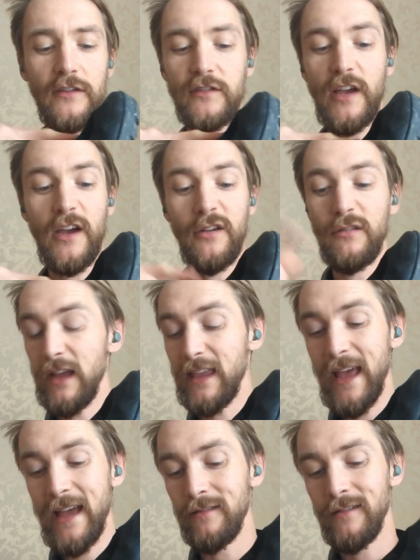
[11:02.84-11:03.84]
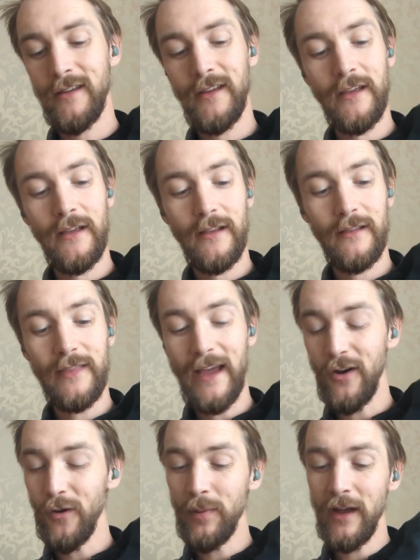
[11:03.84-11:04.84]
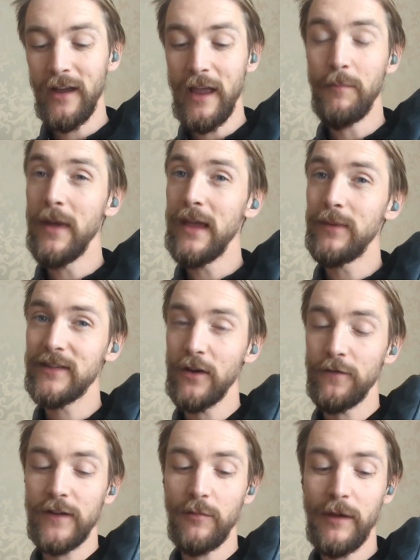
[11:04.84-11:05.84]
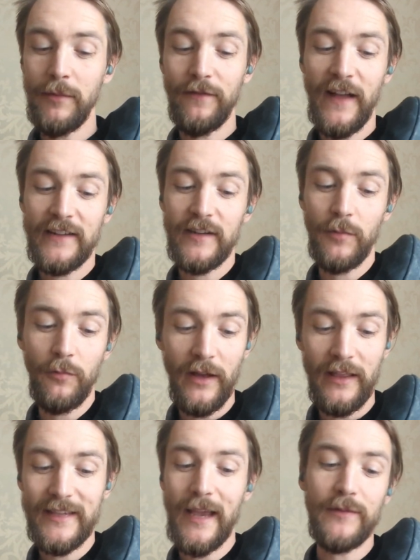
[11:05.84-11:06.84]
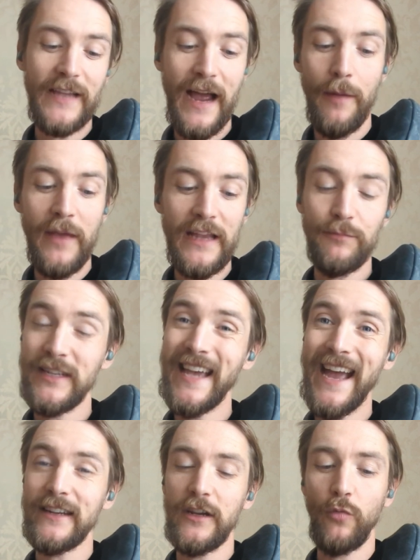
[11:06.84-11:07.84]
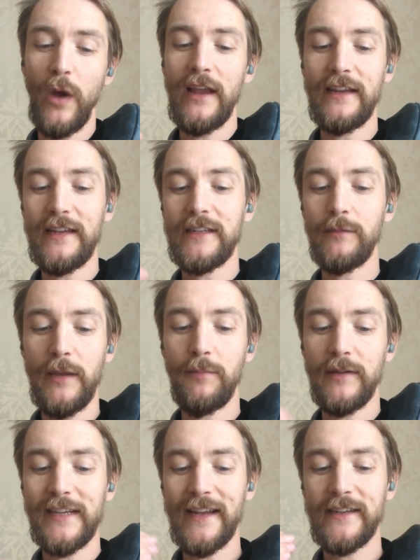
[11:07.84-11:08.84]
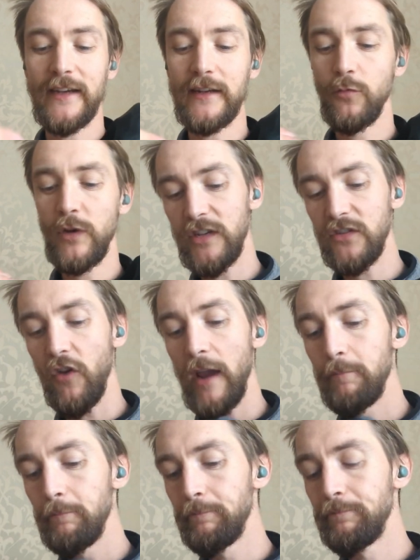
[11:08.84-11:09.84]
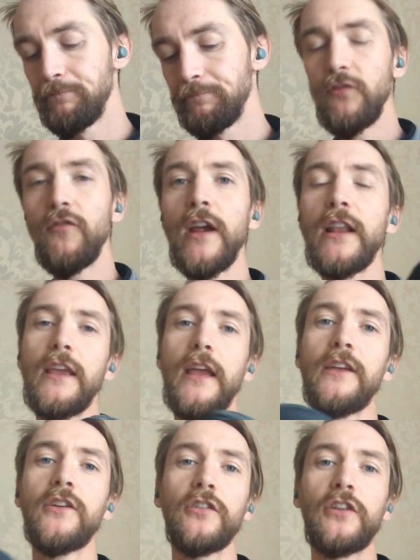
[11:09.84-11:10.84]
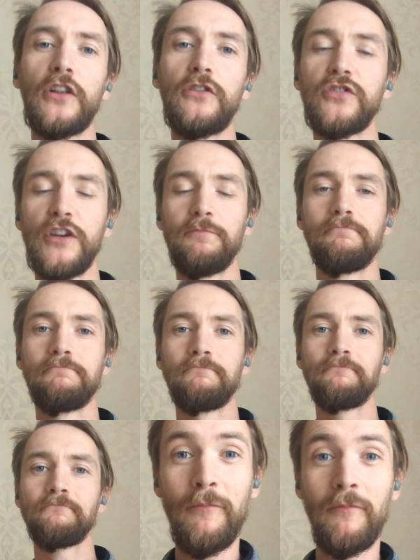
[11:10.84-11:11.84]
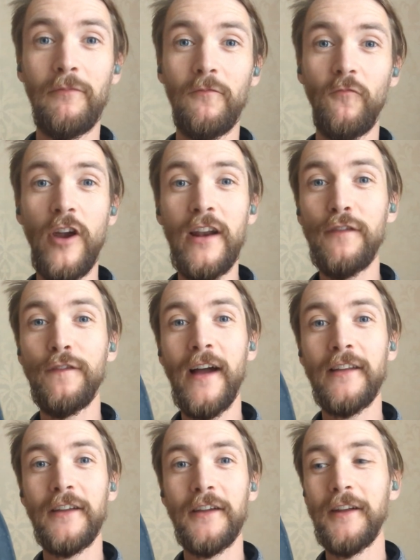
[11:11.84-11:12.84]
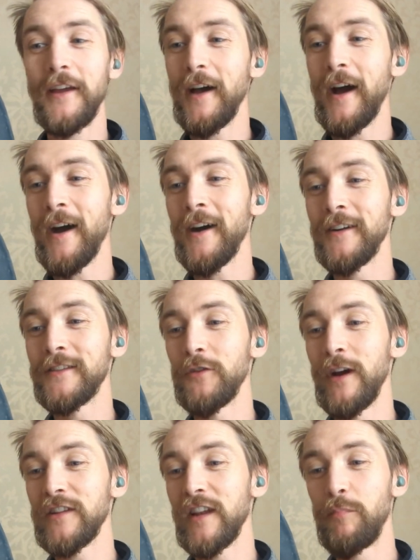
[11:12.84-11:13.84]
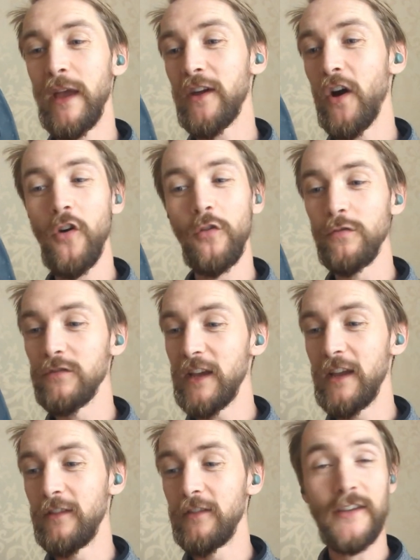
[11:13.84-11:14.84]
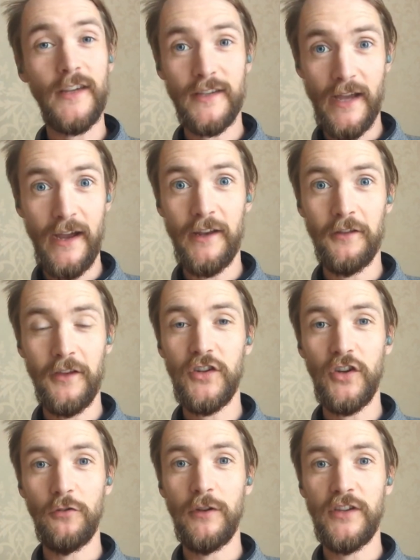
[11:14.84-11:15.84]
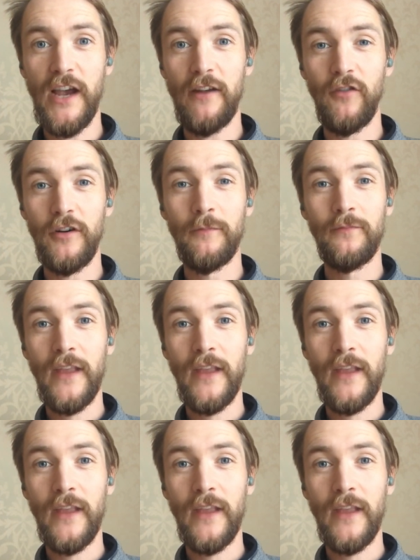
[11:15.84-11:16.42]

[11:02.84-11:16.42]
So again, the upper, it may be softer, it may be flexible, but at the same time, it's protected where it needs to be protected, which is great. So really, in conclusion, I'm really finding it hard to actually pick holes in the design of the shoe in general.